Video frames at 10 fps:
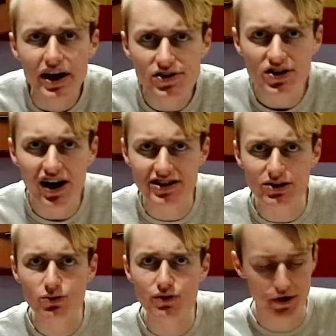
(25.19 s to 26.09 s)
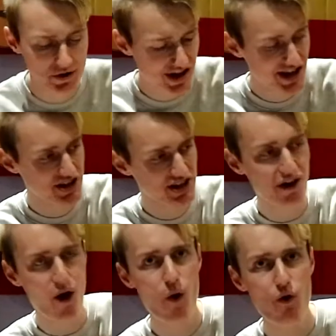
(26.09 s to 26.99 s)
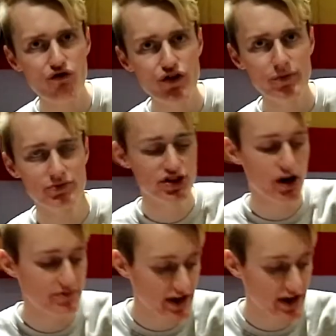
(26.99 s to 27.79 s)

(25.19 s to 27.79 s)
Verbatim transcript: It's a nice angle though, because you can see the whole room, do you know what I'm